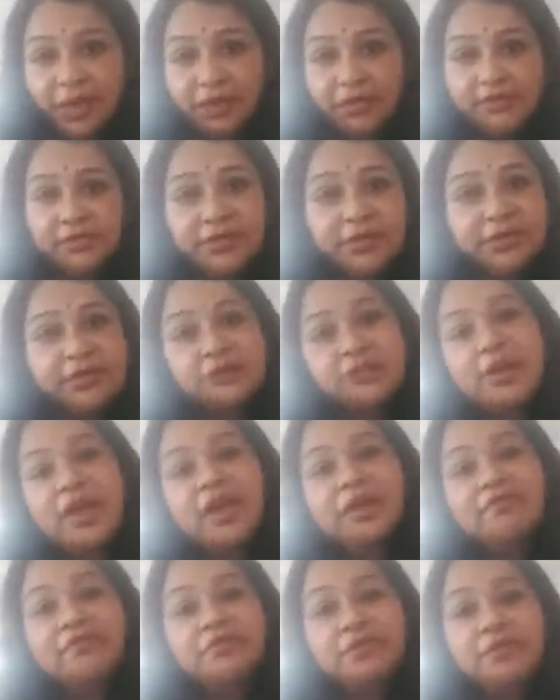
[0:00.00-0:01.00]
First, you
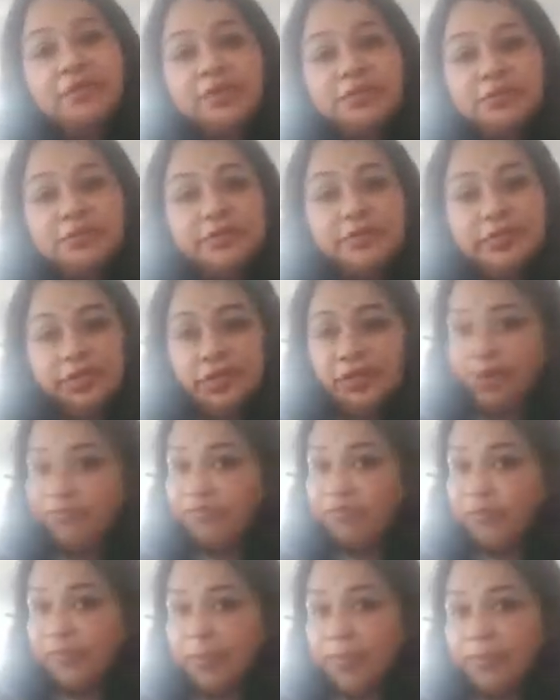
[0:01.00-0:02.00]
have to
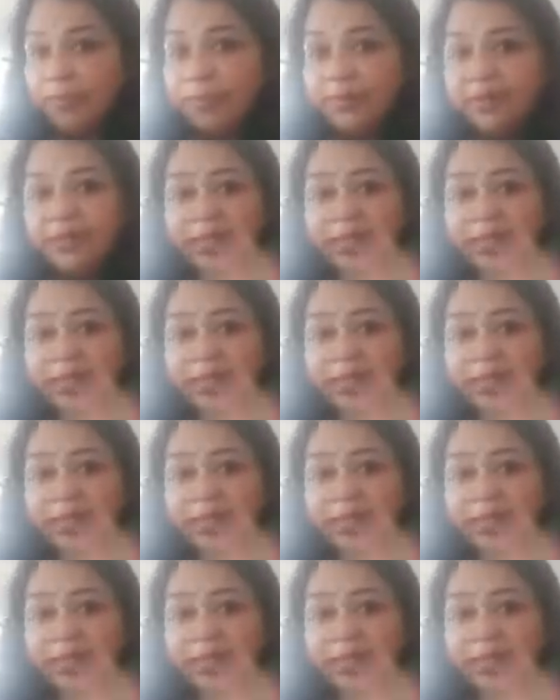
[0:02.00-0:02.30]
remember